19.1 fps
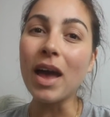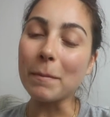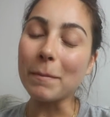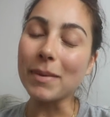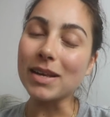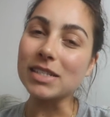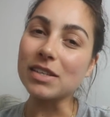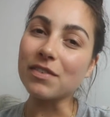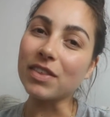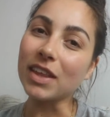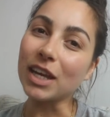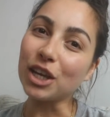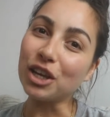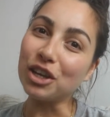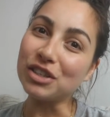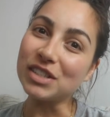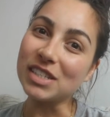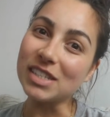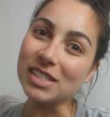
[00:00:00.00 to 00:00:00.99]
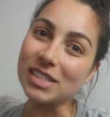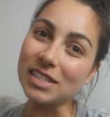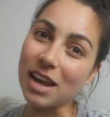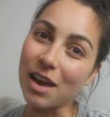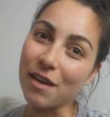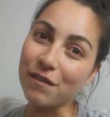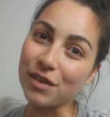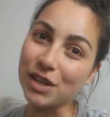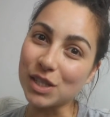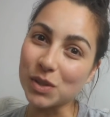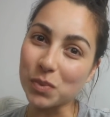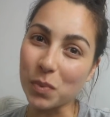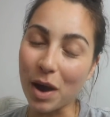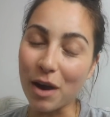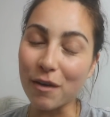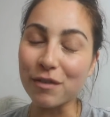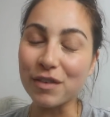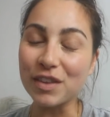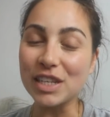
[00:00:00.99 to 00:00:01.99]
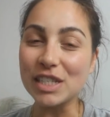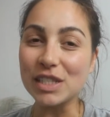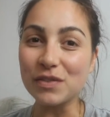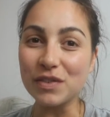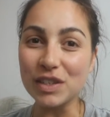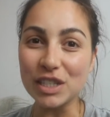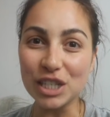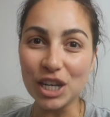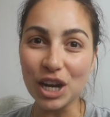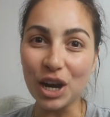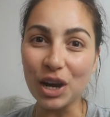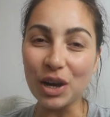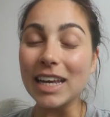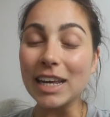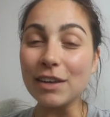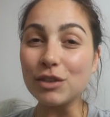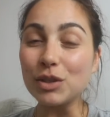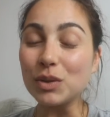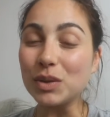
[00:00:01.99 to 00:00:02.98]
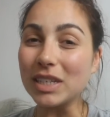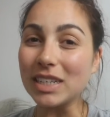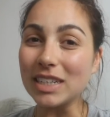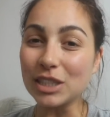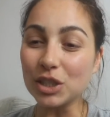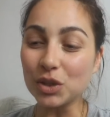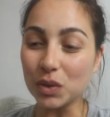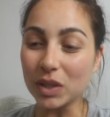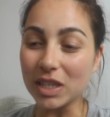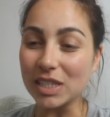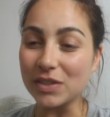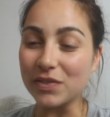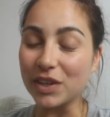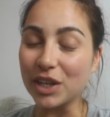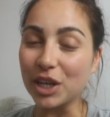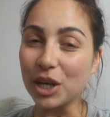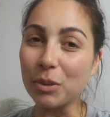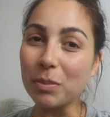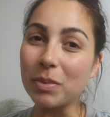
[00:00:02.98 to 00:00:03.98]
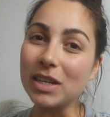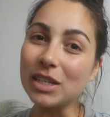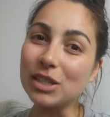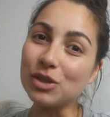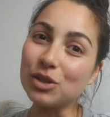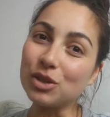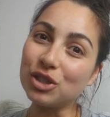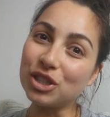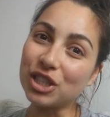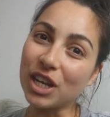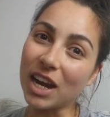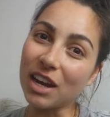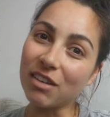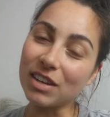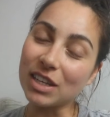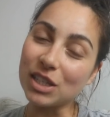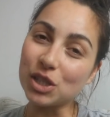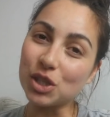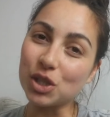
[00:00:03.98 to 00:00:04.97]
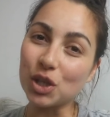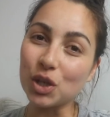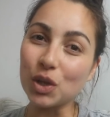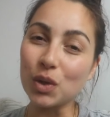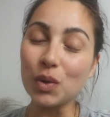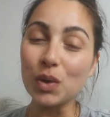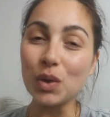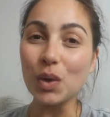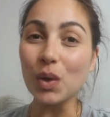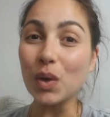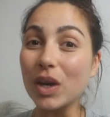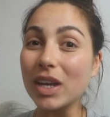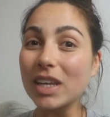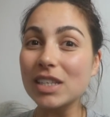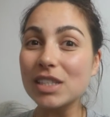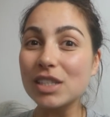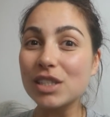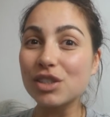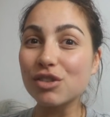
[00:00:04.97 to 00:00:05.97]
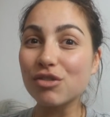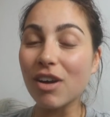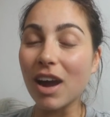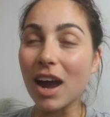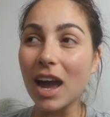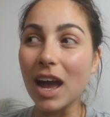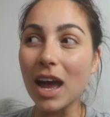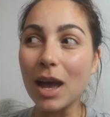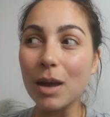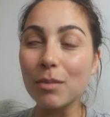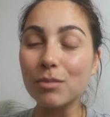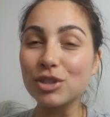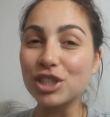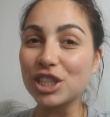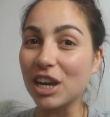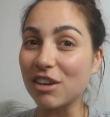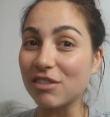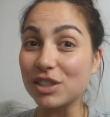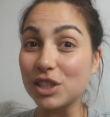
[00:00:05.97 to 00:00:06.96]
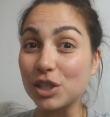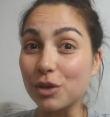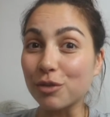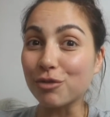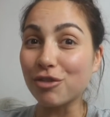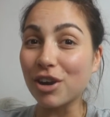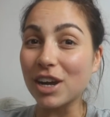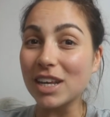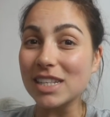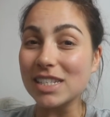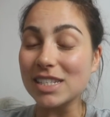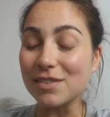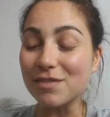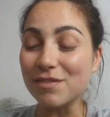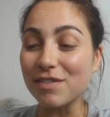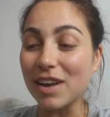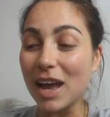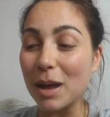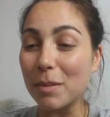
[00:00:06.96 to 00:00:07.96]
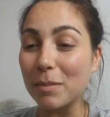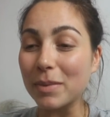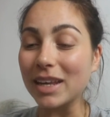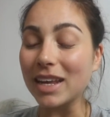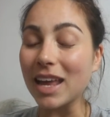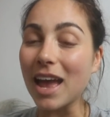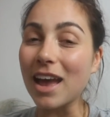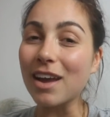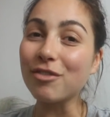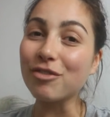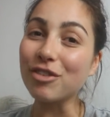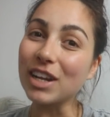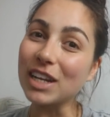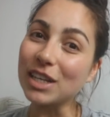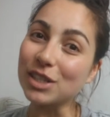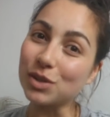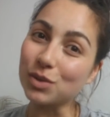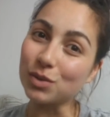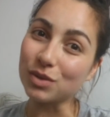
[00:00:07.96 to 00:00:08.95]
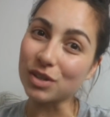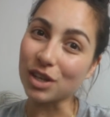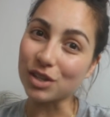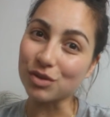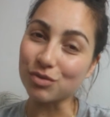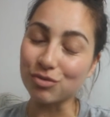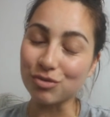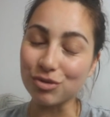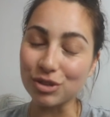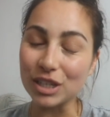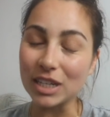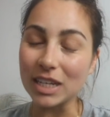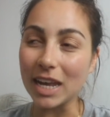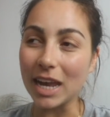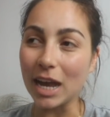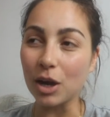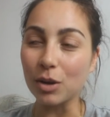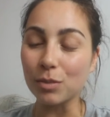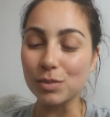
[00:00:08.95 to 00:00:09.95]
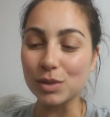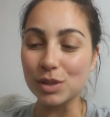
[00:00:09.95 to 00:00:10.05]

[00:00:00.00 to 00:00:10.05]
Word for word: A massive thank you to Steph as well for this video. If you did enjoy this video, please do share it to your Instagram, share it to your friends and family. Every little does really help.